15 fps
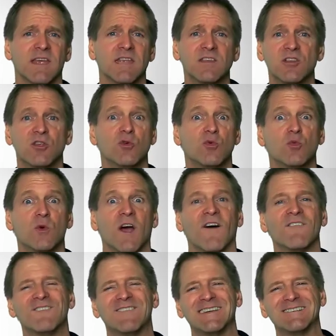and you
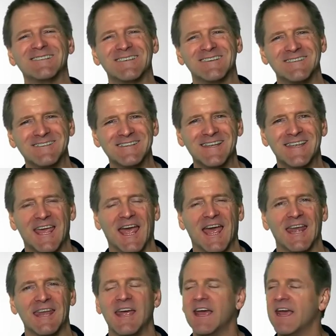will feel good
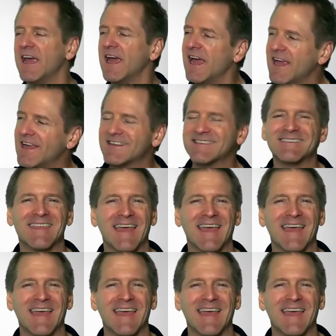again. It's